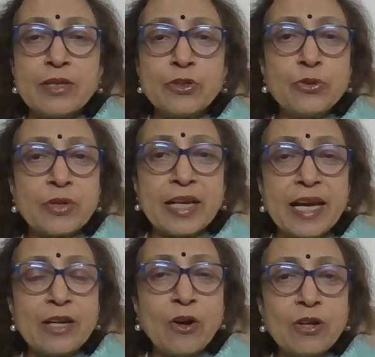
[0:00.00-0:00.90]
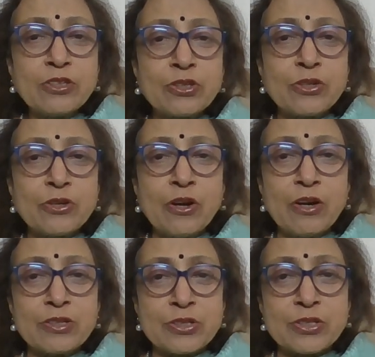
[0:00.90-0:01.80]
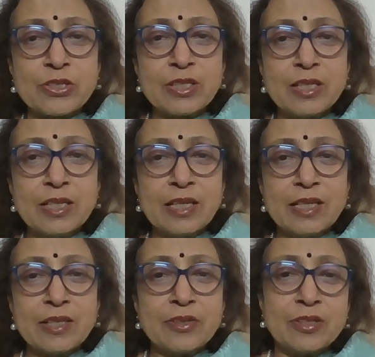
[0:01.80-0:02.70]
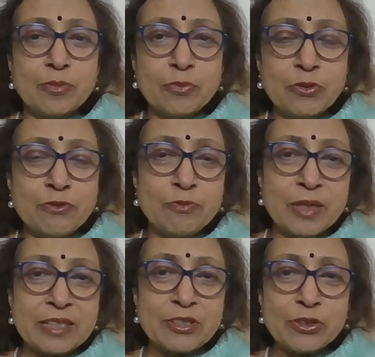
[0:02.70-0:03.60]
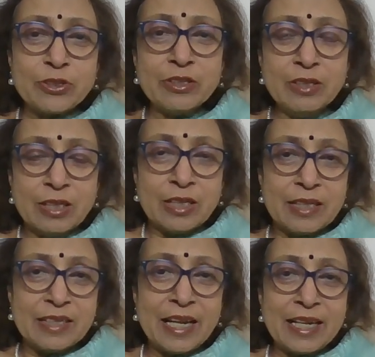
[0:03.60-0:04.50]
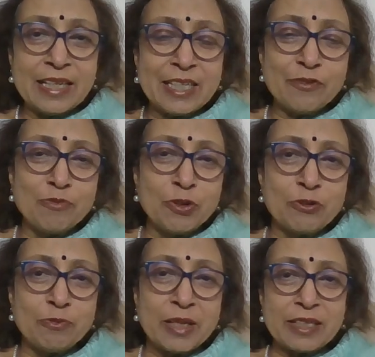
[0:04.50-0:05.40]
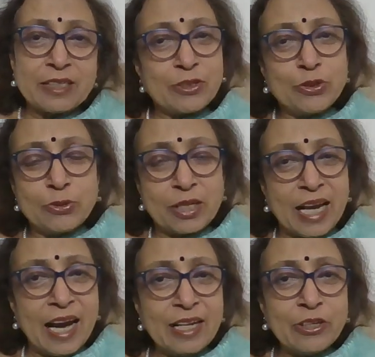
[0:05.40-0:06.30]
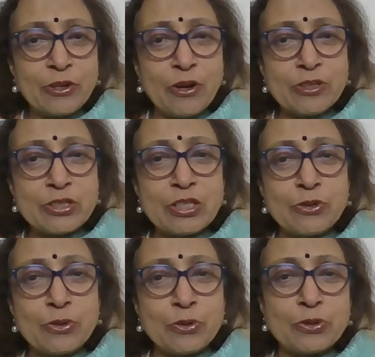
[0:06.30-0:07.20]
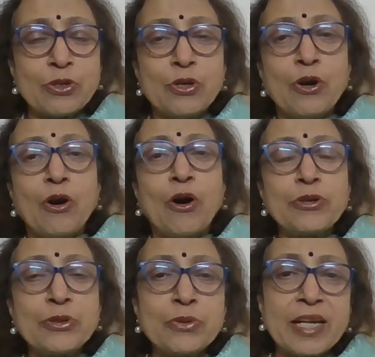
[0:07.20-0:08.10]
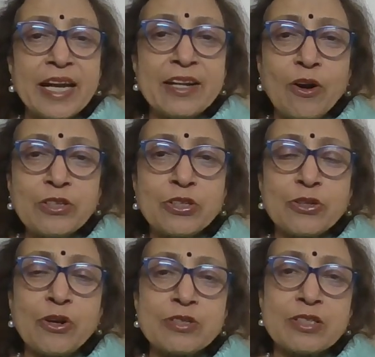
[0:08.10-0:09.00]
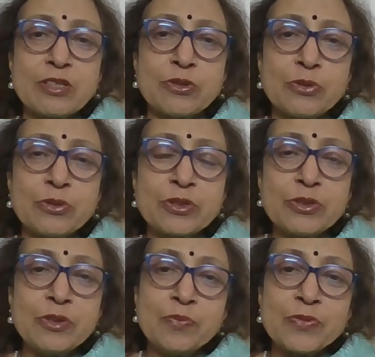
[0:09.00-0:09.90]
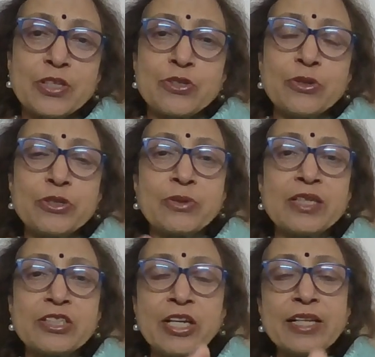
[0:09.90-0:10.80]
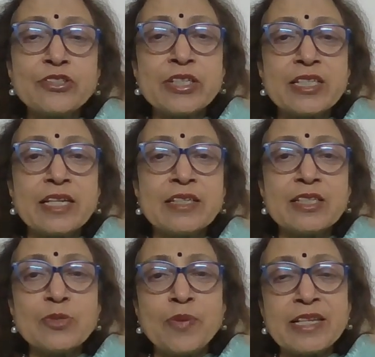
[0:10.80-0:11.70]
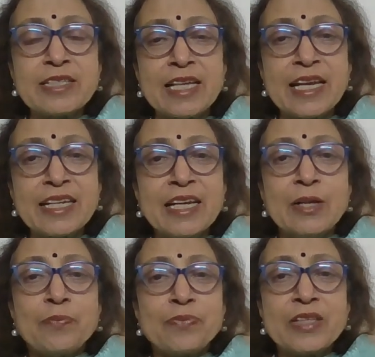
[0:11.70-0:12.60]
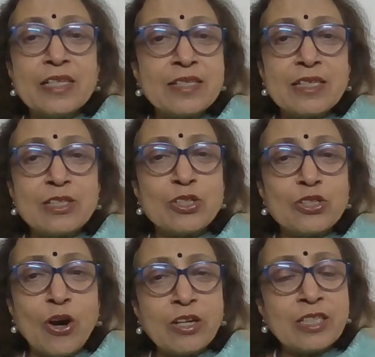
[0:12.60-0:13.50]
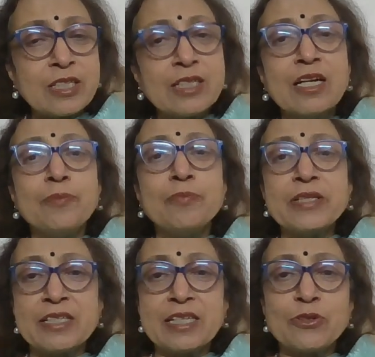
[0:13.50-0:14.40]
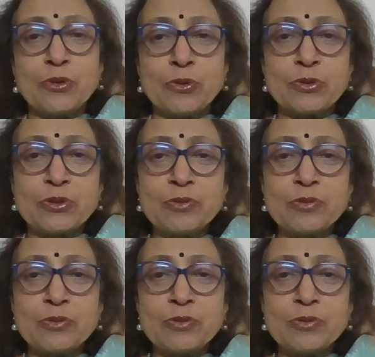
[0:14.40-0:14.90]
You cannot cross the movement, Negative movement. You can cross the road or you cannot cross the road. So you can change the sentence by saying, this is not a busy road.